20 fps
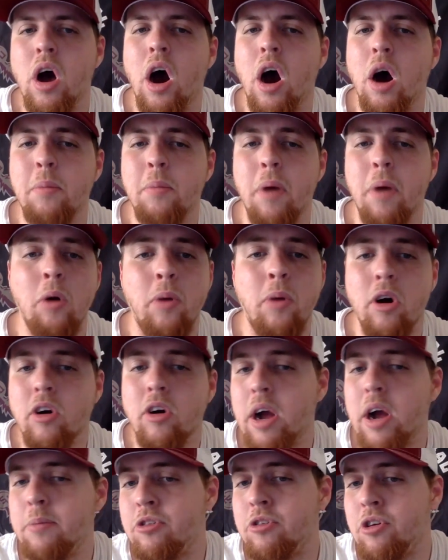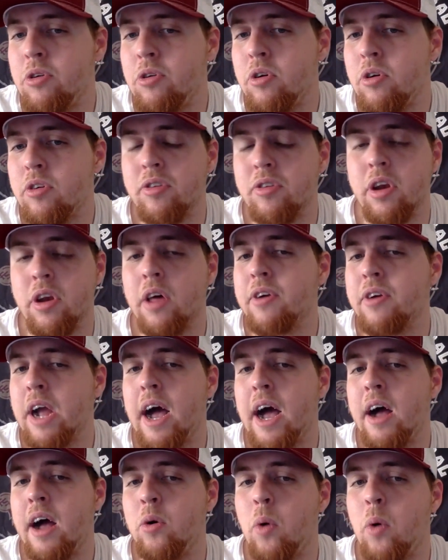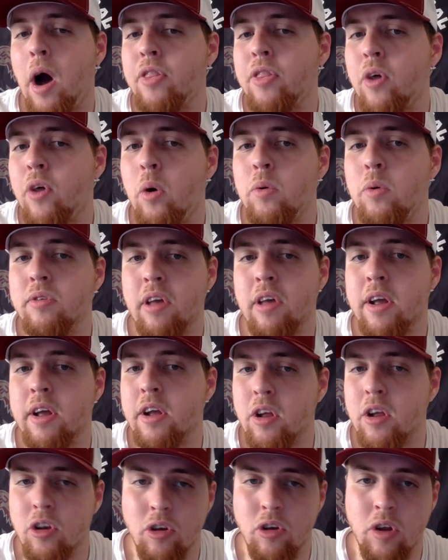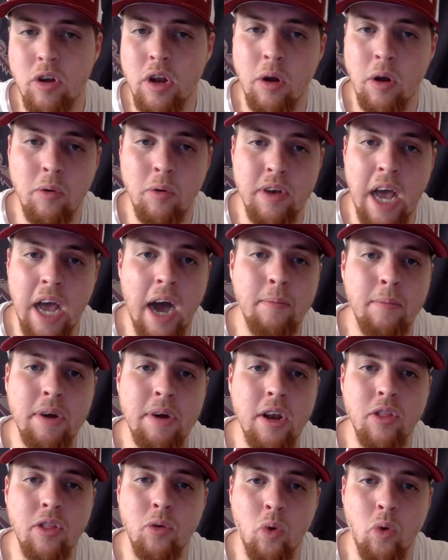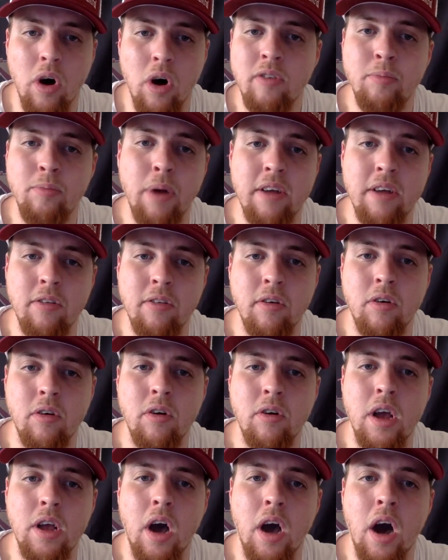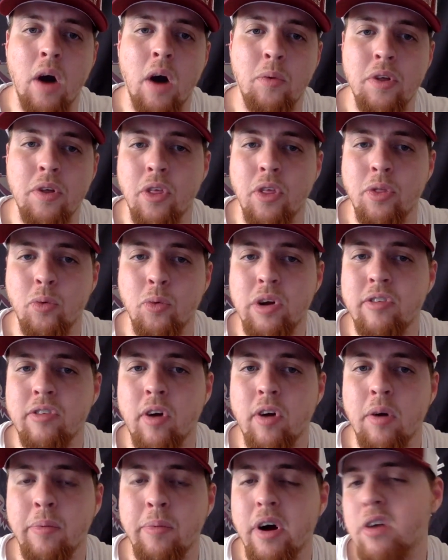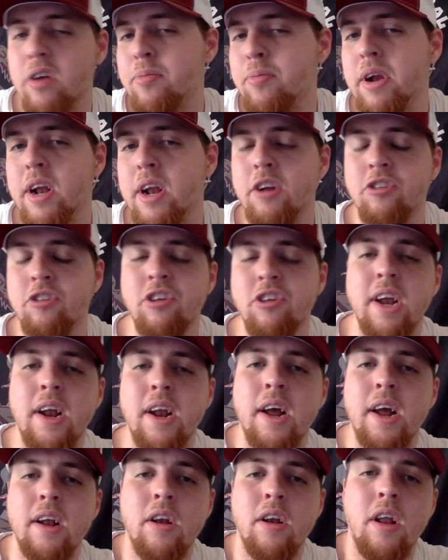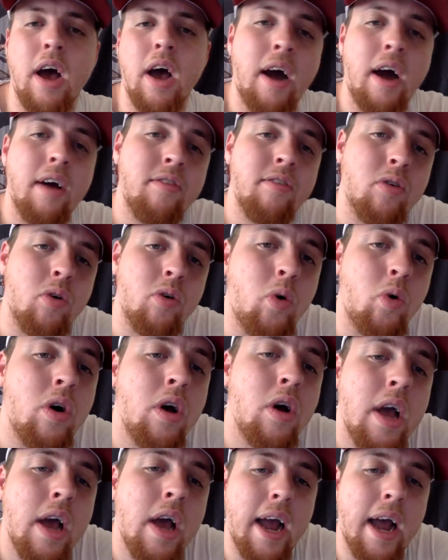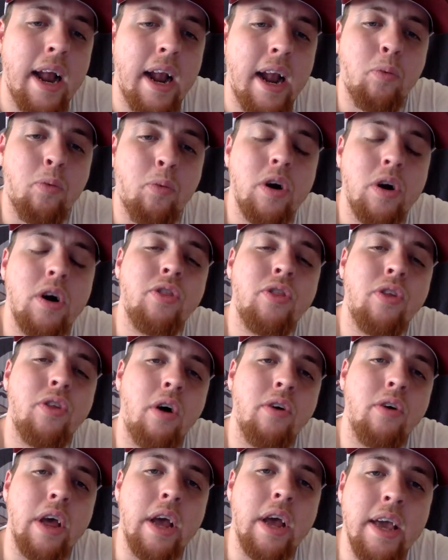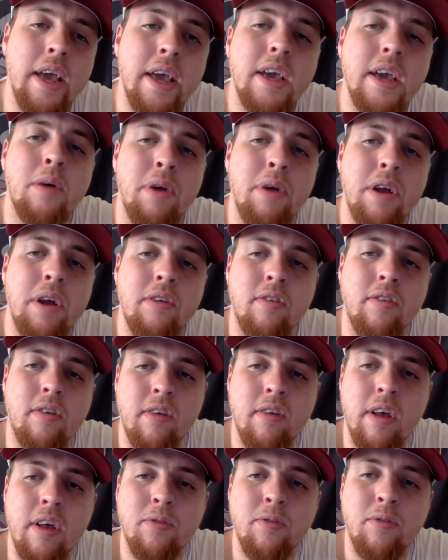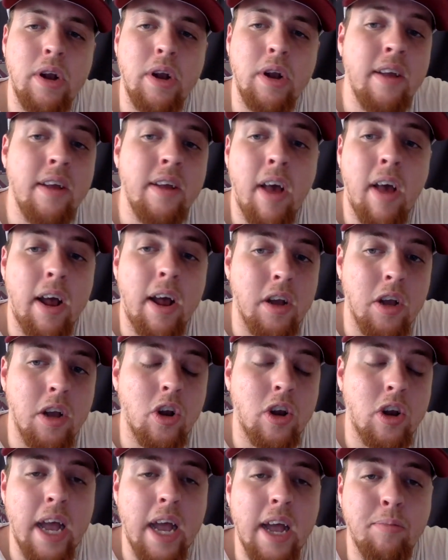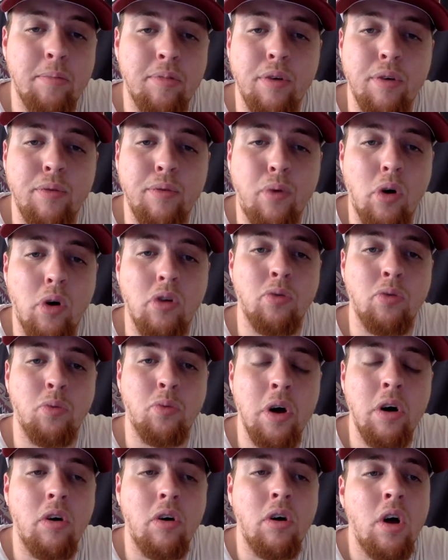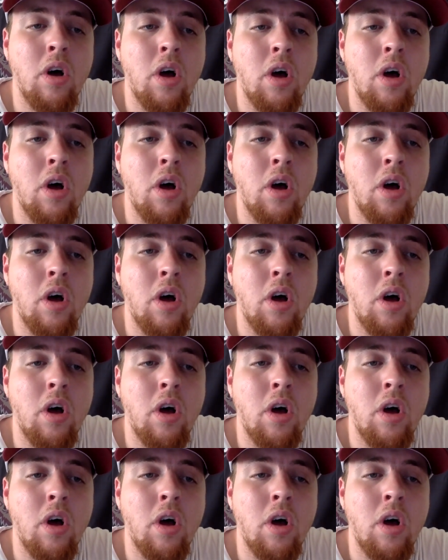Omar Graham Jr. is another guy who I thought was a, you know, diamond in the rough, basically, with the three-star prospect out of Shanahan High School. And I really thought that he could be successful, and he's had a good camp so far as well.